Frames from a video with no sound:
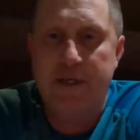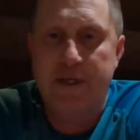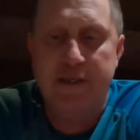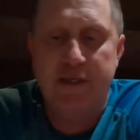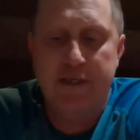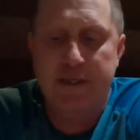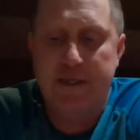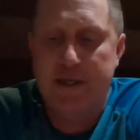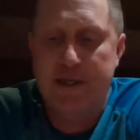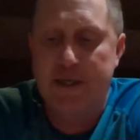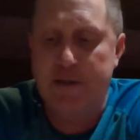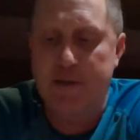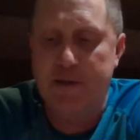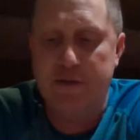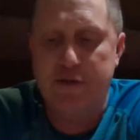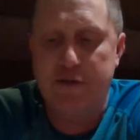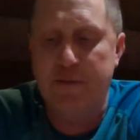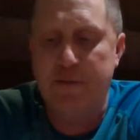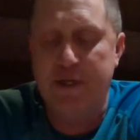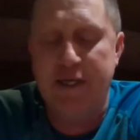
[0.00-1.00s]
It's just there's
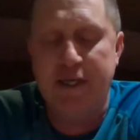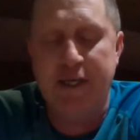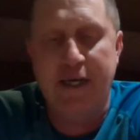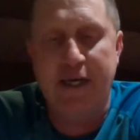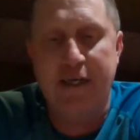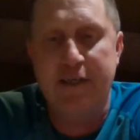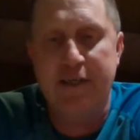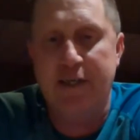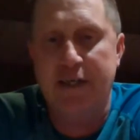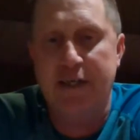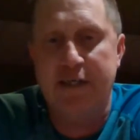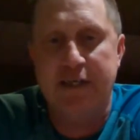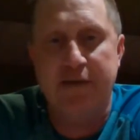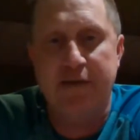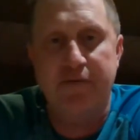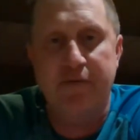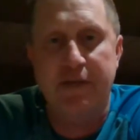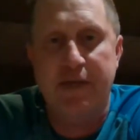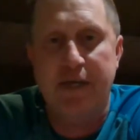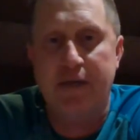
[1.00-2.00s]
so many guys in that
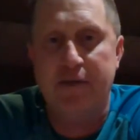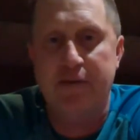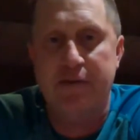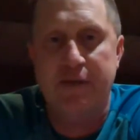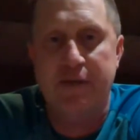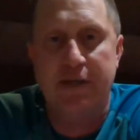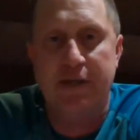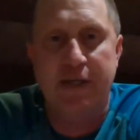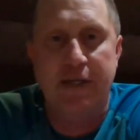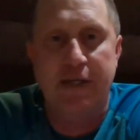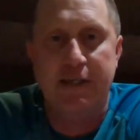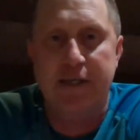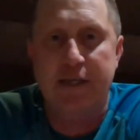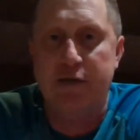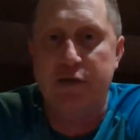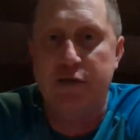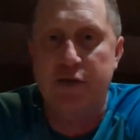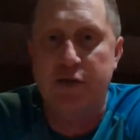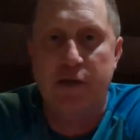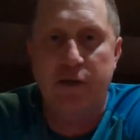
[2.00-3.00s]
$7,000 to
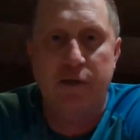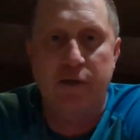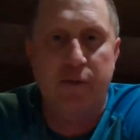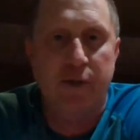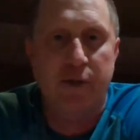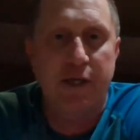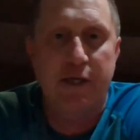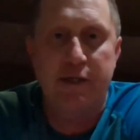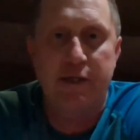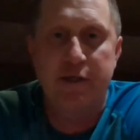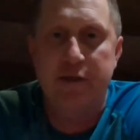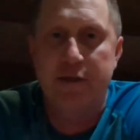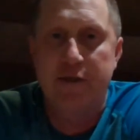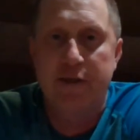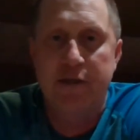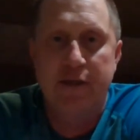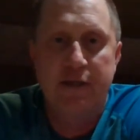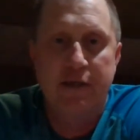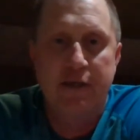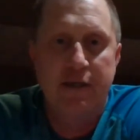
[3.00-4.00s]
$9,000 range
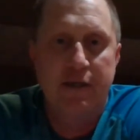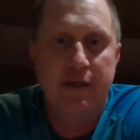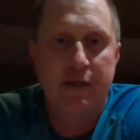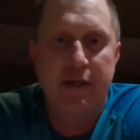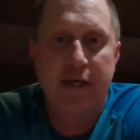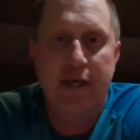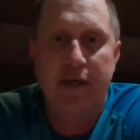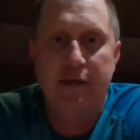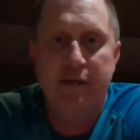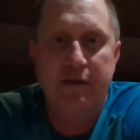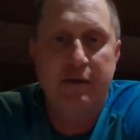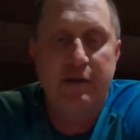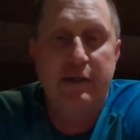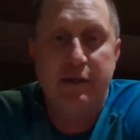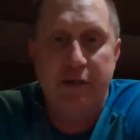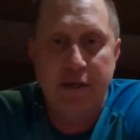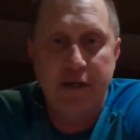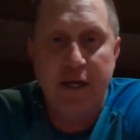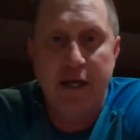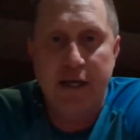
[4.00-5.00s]
that
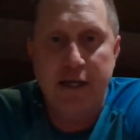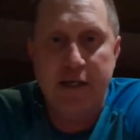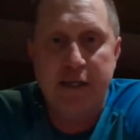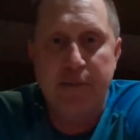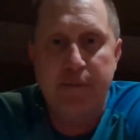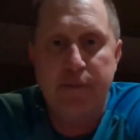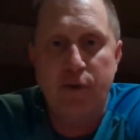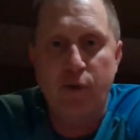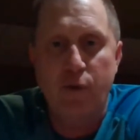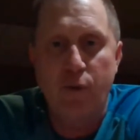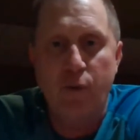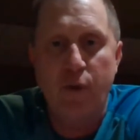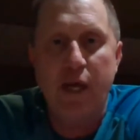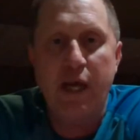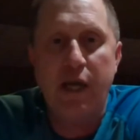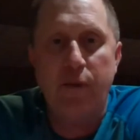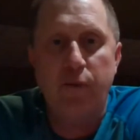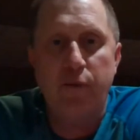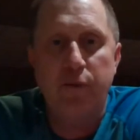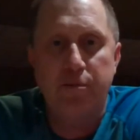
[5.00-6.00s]
in a typical
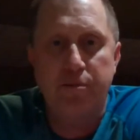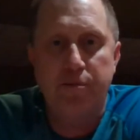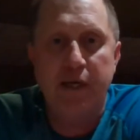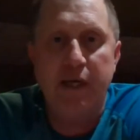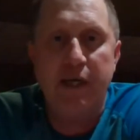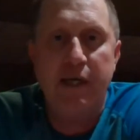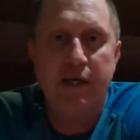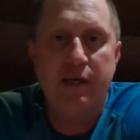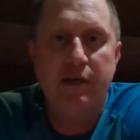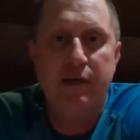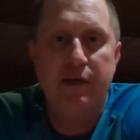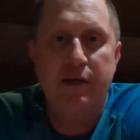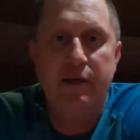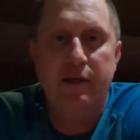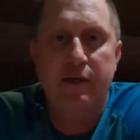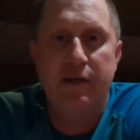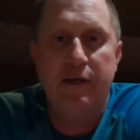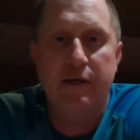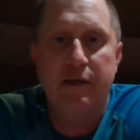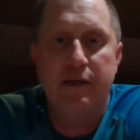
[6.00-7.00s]
week would be
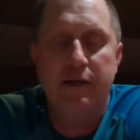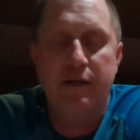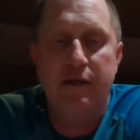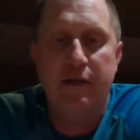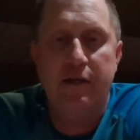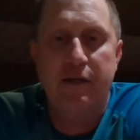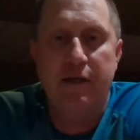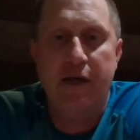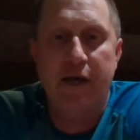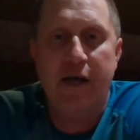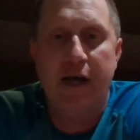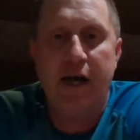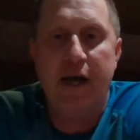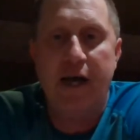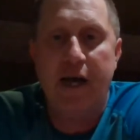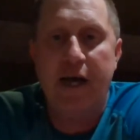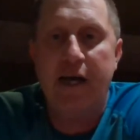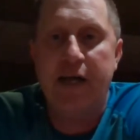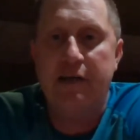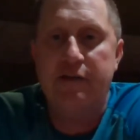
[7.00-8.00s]
in the
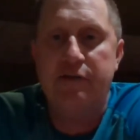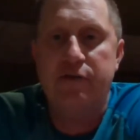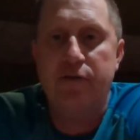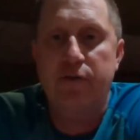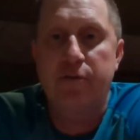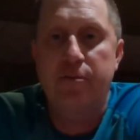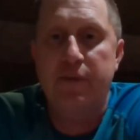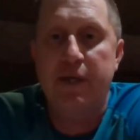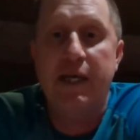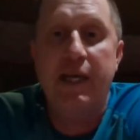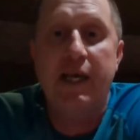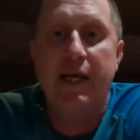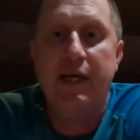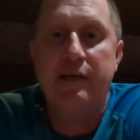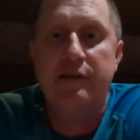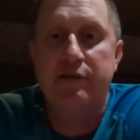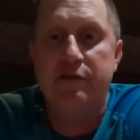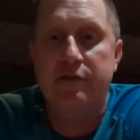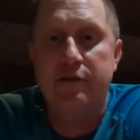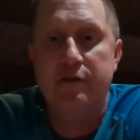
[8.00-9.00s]
high eights or the mid
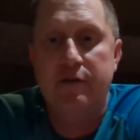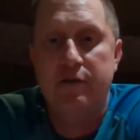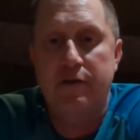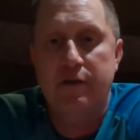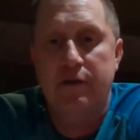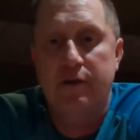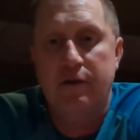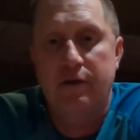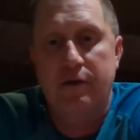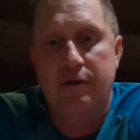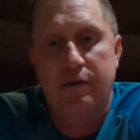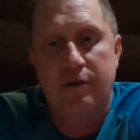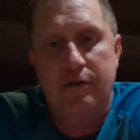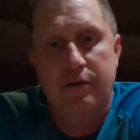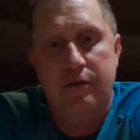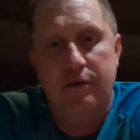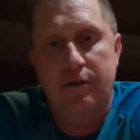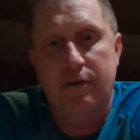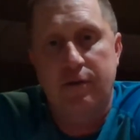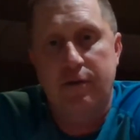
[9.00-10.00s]
eights.
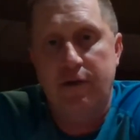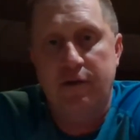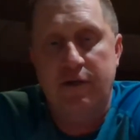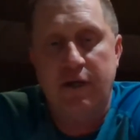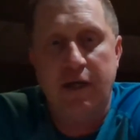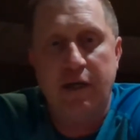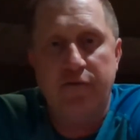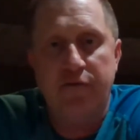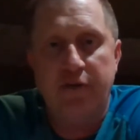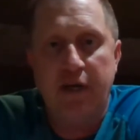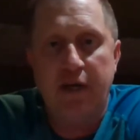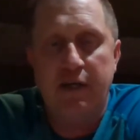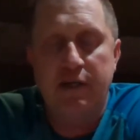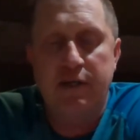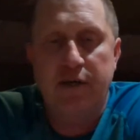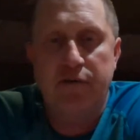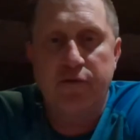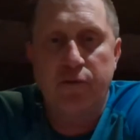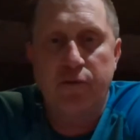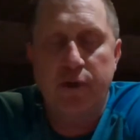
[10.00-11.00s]
So, take
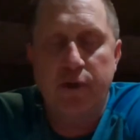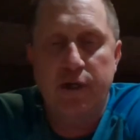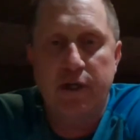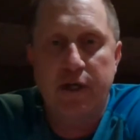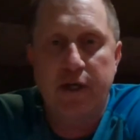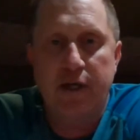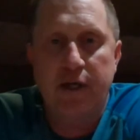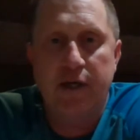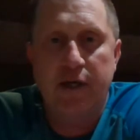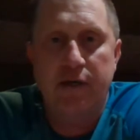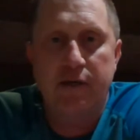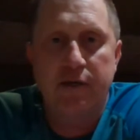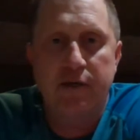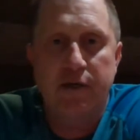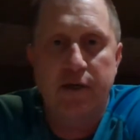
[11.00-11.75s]
advantage of it when you can.